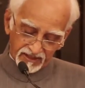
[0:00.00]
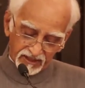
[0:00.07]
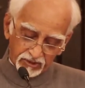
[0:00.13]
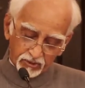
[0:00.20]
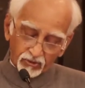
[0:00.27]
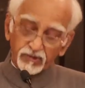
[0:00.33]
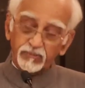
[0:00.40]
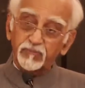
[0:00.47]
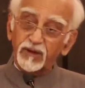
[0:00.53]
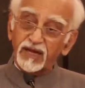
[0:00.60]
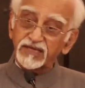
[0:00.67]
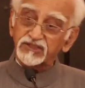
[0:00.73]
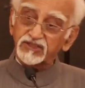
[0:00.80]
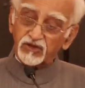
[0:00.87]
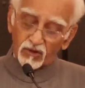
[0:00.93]
To
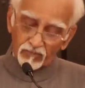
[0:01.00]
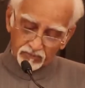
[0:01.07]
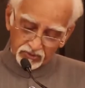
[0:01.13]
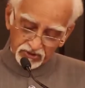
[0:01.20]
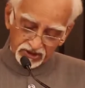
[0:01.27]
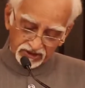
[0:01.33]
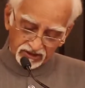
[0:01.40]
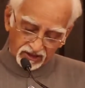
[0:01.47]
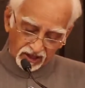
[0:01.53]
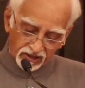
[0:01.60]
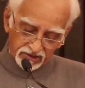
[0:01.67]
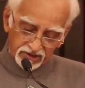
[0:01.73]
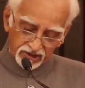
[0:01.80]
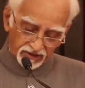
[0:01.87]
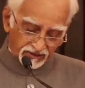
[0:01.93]
replace composite
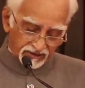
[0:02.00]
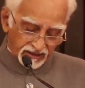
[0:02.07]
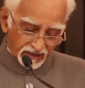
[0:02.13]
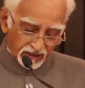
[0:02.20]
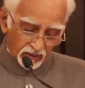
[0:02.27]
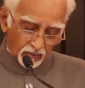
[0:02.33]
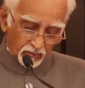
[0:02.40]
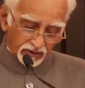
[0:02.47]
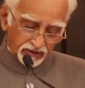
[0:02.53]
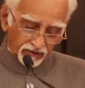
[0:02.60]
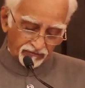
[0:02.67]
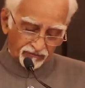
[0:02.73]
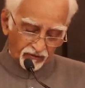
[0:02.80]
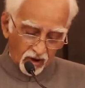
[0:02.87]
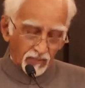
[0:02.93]
culture with
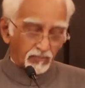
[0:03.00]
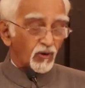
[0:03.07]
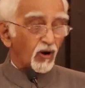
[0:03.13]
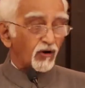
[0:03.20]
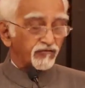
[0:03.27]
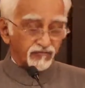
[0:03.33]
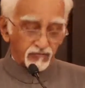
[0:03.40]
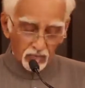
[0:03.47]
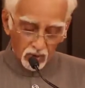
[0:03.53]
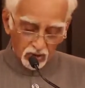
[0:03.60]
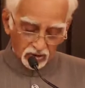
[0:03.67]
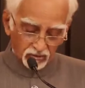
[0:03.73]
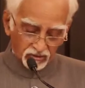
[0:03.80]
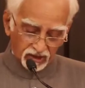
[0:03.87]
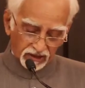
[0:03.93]
a form of
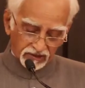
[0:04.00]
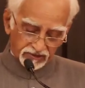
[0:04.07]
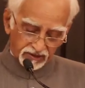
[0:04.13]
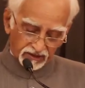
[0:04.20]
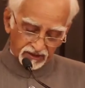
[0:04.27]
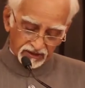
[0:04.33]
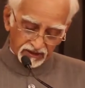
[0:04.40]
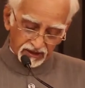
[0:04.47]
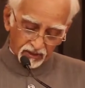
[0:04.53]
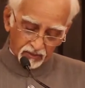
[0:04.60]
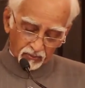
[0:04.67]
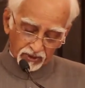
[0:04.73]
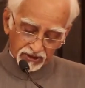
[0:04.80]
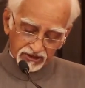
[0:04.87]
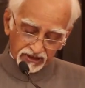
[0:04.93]
monoculture,
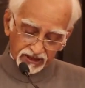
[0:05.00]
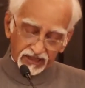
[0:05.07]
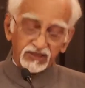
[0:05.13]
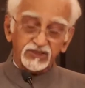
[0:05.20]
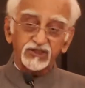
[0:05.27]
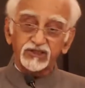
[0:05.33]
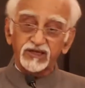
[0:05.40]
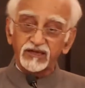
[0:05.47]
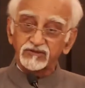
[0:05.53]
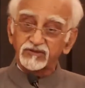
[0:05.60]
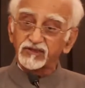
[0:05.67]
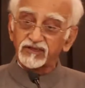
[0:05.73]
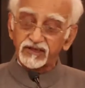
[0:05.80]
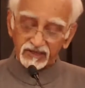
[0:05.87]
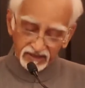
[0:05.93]
which
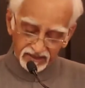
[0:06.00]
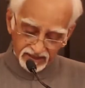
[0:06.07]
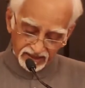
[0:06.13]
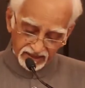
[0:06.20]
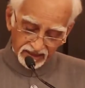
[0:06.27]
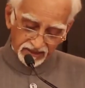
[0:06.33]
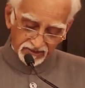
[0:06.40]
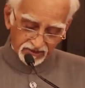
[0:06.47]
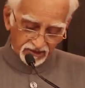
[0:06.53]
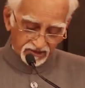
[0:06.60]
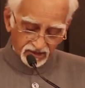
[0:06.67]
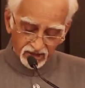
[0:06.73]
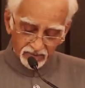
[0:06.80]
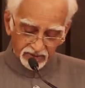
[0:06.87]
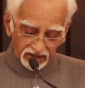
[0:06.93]
incidentally is a
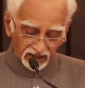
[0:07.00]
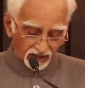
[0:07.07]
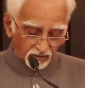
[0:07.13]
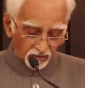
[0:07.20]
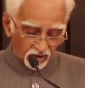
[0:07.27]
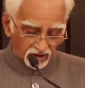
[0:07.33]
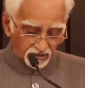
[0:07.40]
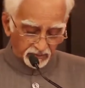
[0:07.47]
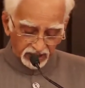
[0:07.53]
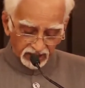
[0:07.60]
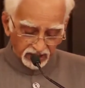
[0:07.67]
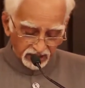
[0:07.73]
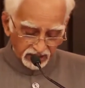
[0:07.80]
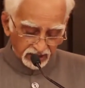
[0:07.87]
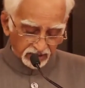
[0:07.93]
term in
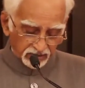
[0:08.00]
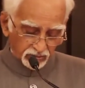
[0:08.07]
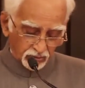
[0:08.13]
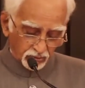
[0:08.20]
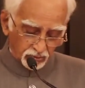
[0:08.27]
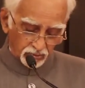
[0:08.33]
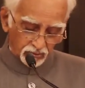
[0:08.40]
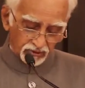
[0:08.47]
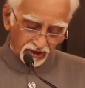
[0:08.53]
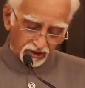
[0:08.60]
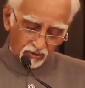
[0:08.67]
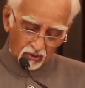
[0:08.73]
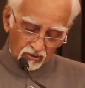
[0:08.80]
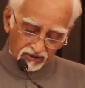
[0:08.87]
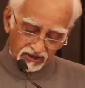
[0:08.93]
agronomy to
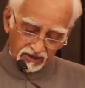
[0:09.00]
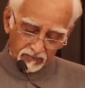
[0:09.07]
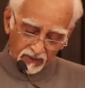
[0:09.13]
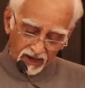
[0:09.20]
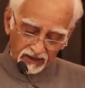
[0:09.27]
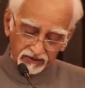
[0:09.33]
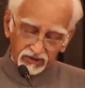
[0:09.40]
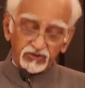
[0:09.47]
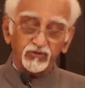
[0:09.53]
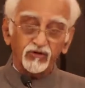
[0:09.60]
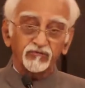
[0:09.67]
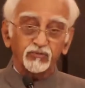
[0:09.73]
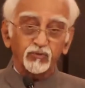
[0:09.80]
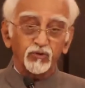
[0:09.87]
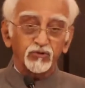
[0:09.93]
denote the practice
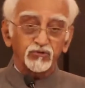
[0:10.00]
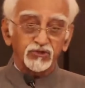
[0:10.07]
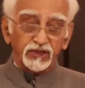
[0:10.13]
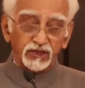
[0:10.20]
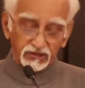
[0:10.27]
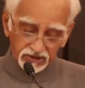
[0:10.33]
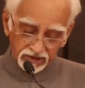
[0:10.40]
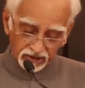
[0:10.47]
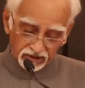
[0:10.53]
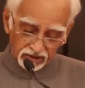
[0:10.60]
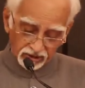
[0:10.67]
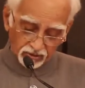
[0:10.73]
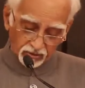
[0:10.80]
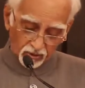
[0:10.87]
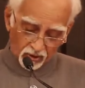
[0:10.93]
of producing a
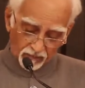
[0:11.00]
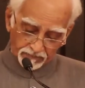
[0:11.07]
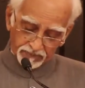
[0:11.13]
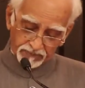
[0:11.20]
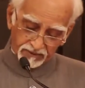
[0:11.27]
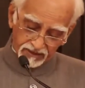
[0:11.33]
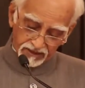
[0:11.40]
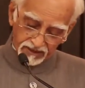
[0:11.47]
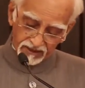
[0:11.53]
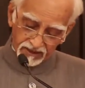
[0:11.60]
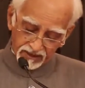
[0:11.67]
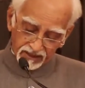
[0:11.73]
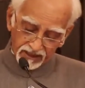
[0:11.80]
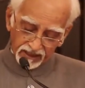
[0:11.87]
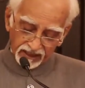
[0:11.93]
single crop,
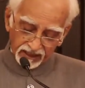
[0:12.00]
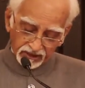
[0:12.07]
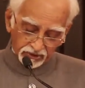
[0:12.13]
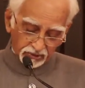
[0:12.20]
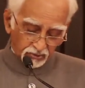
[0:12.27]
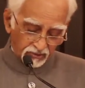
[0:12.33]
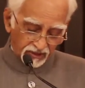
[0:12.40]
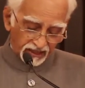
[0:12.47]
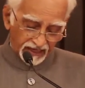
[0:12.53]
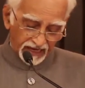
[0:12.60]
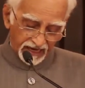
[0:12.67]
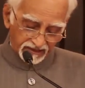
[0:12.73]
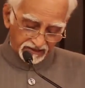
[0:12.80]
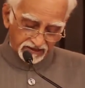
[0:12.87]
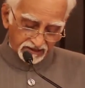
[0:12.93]
is to
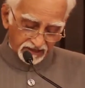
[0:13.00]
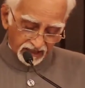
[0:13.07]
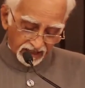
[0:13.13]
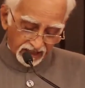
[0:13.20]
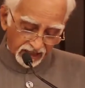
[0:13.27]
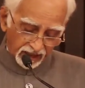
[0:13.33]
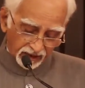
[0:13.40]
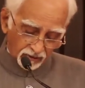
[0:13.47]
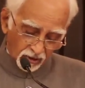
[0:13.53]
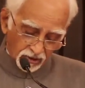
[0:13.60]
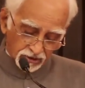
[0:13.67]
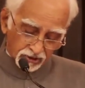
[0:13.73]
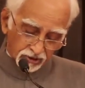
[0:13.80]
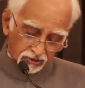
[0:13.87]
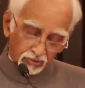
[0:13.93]
negate a
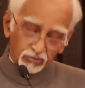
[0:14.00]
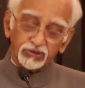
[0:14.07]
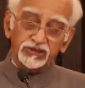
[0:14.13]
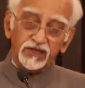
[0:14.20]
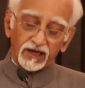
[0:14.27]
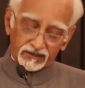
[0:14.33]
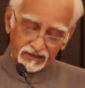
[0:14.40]
constitutional